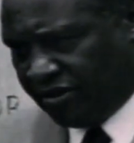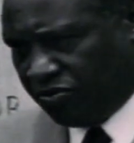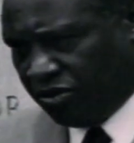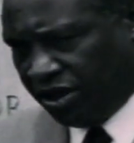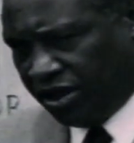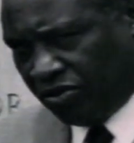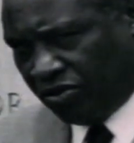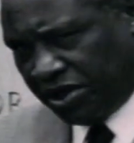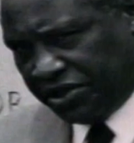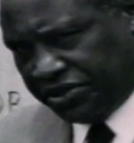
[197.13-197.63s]

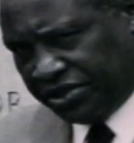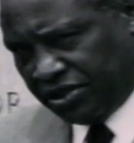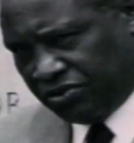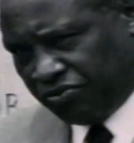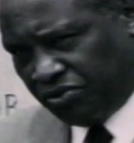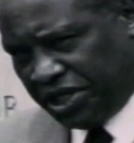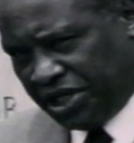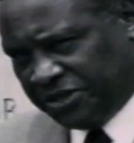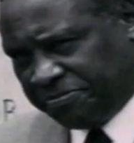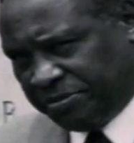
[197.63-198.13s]
when the Supreme
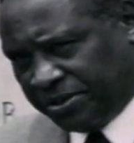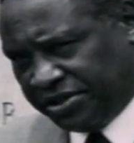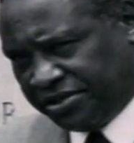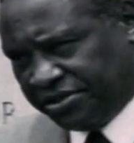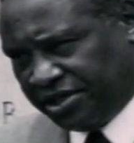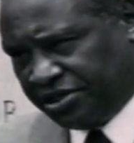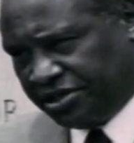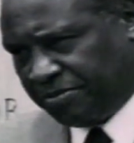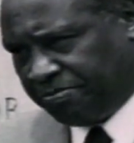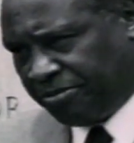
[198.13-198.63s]
Court
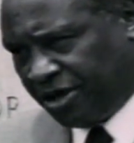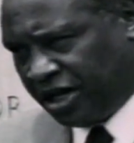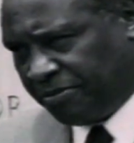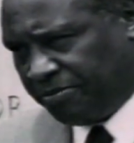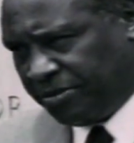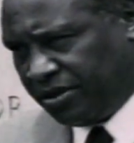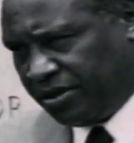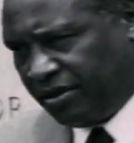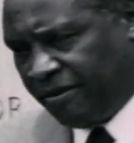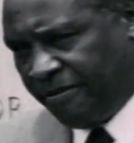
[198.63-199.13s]
found in
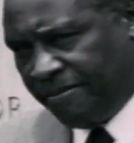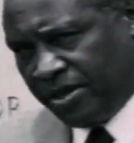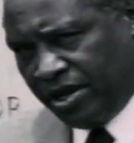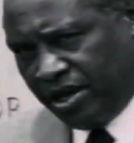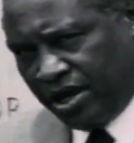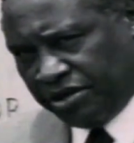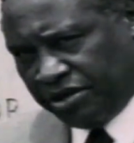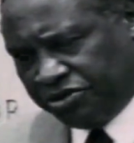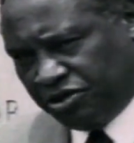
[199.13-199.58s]
his favor.